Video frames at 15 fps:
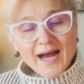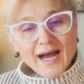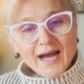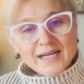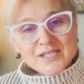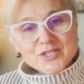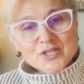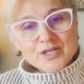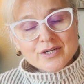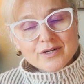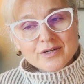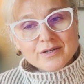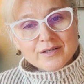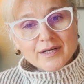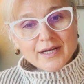
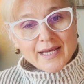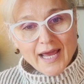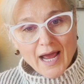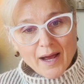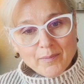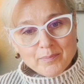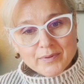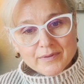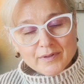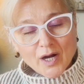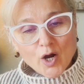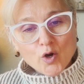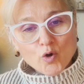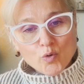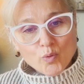Under GAAP,
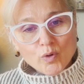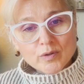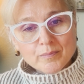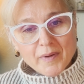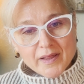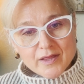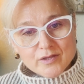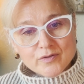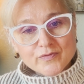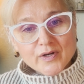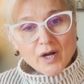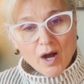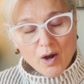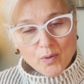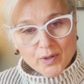accrual method of
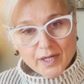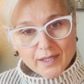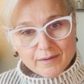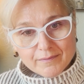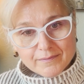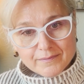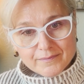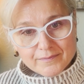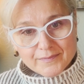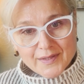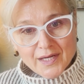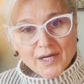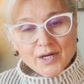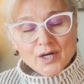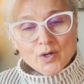accounting,
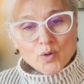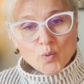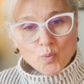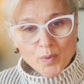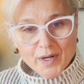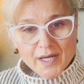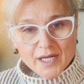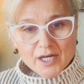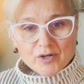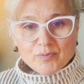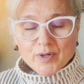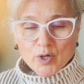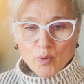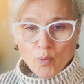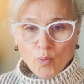we
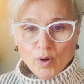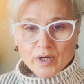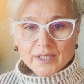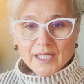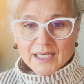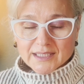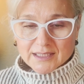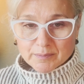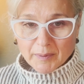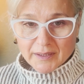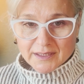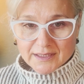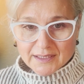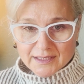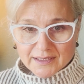record
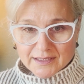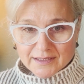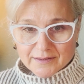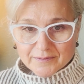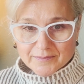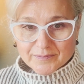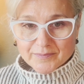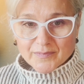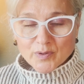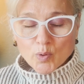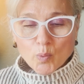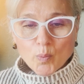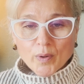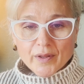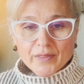expenses
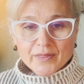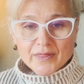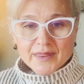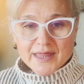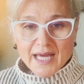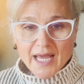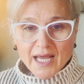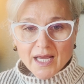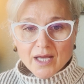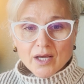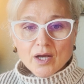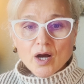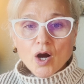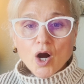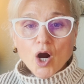when they
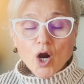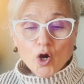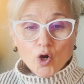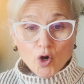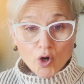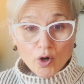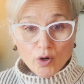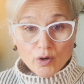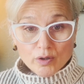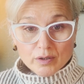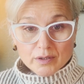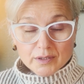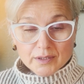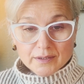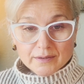
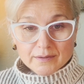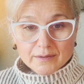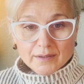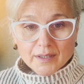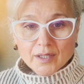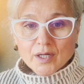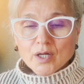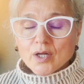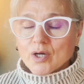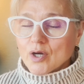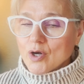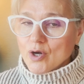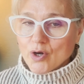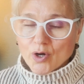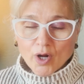occurred,
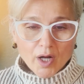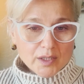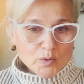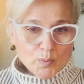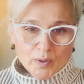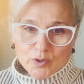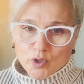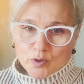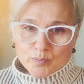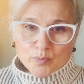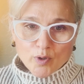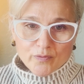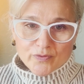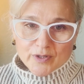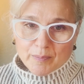not when
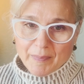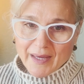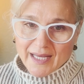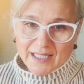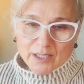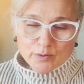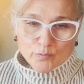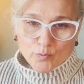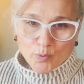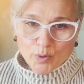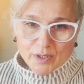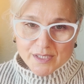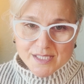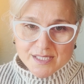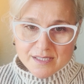nonprofit paid
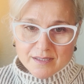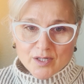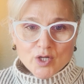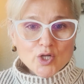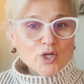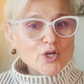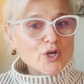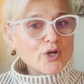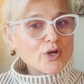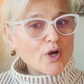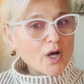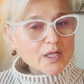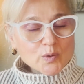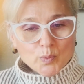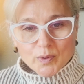invoice,
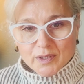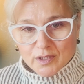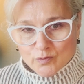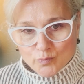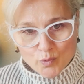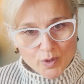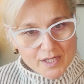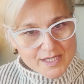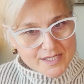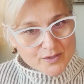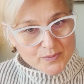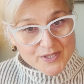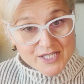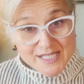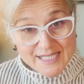not when invoice
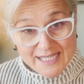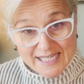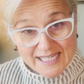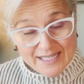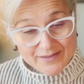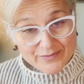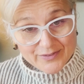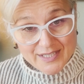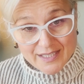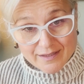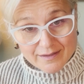received,